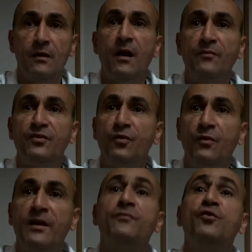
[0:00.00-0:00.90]
come
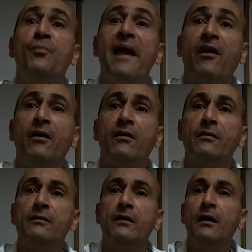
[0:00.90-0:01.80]
to bear.
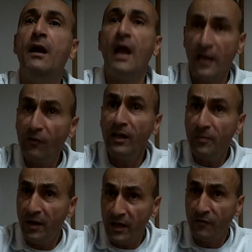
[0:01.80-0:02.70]
And I really
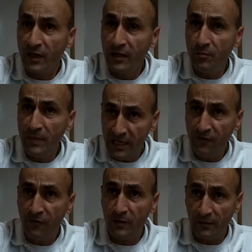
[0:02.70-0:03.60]
believe that in
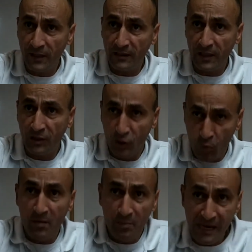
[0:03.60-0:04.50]
meaningful, that
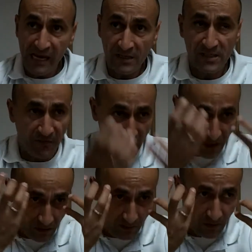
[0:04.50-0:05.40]
human beings, if
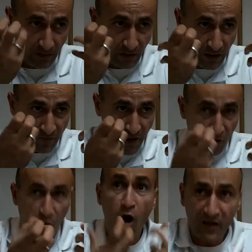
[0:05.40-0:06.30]
they
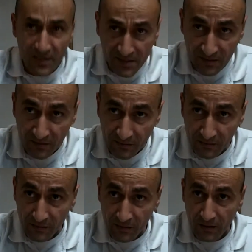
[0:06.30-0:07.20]
are honest,
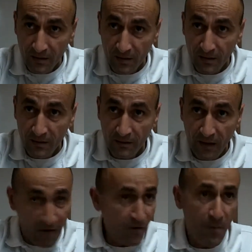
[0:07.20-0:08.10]

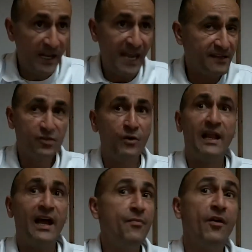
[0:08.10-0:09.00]
everybody has to
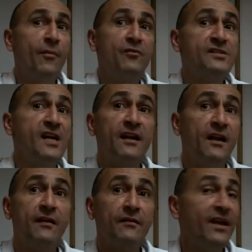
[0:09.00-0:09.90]
climb their Mount Sinai.
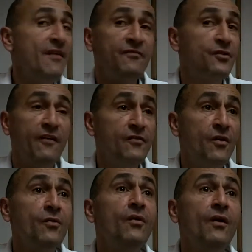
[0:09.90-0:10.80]
They have to. You have
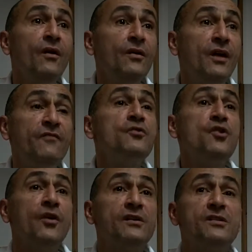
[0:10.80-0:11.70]
no
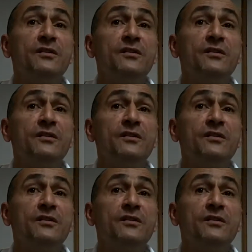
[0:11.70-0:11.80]
choice.